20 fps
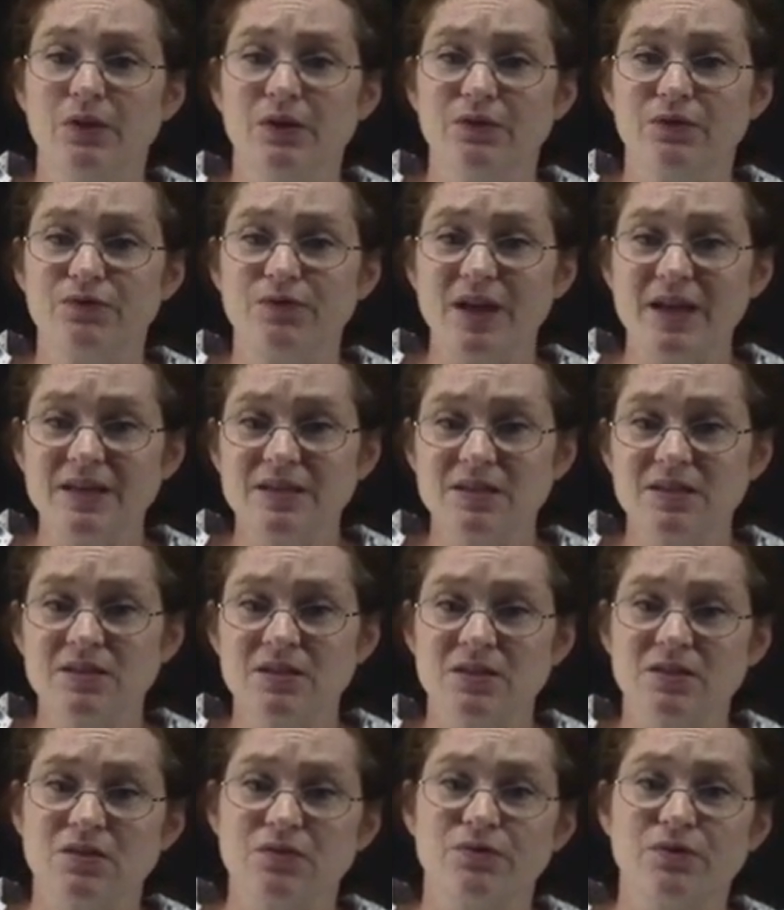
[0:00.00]
the phases
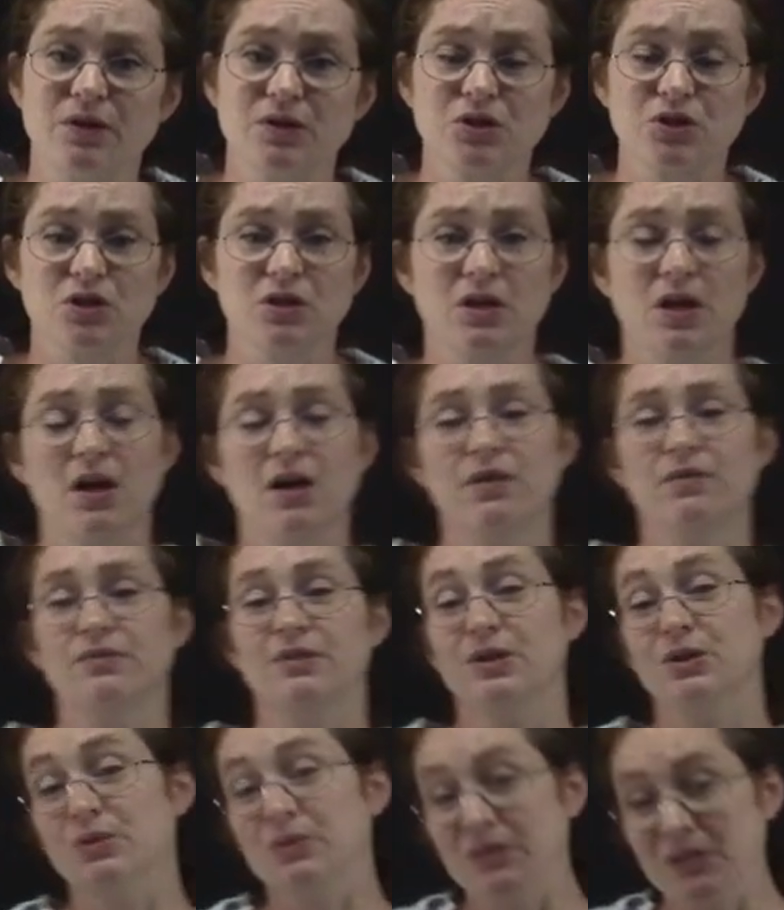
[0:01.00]
as a function of,
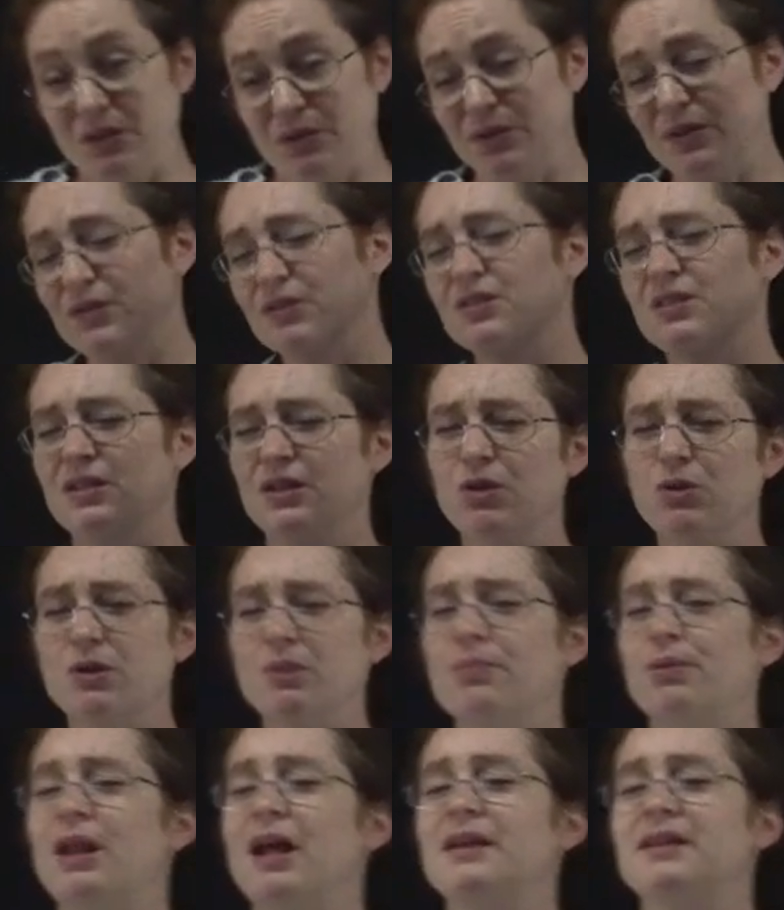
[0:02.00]
you, you know, there's, you
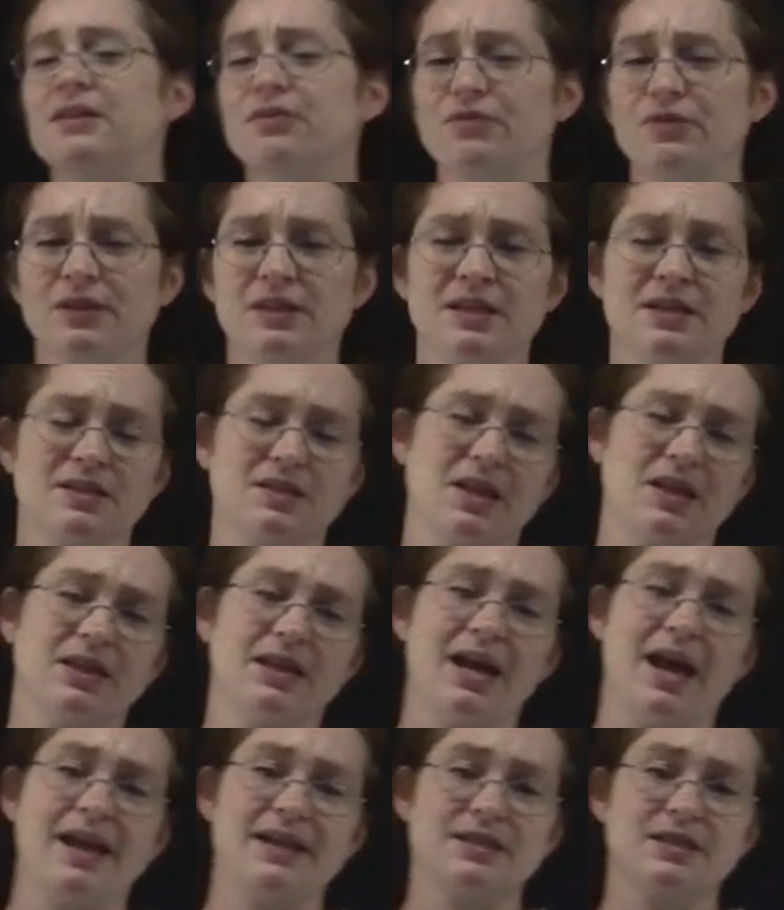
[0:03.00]
can plot different things on
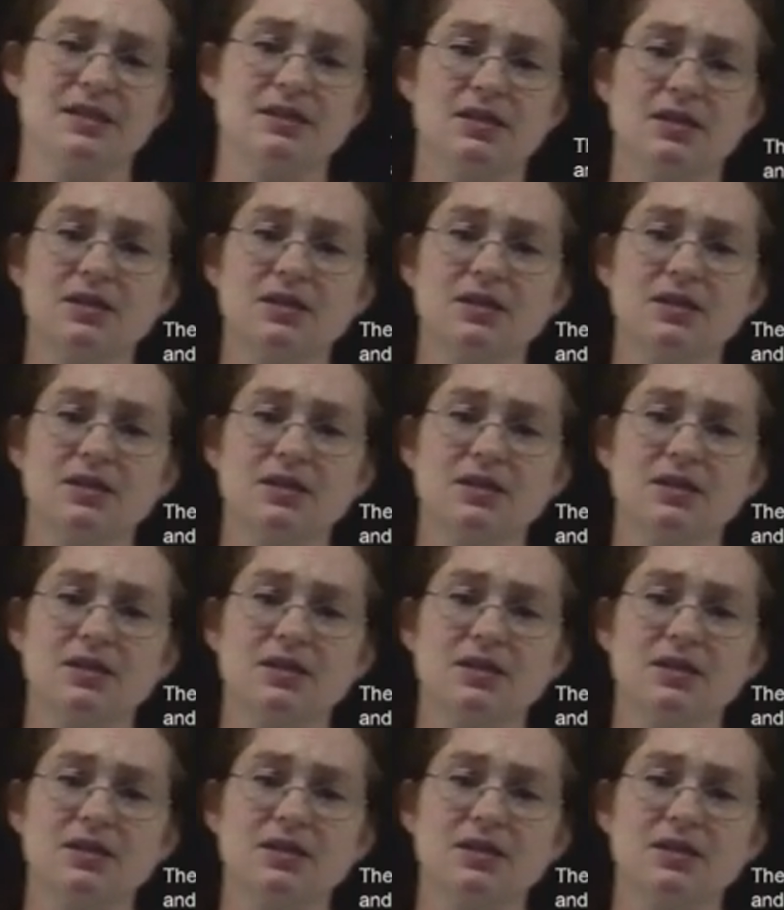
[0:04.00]
the axes.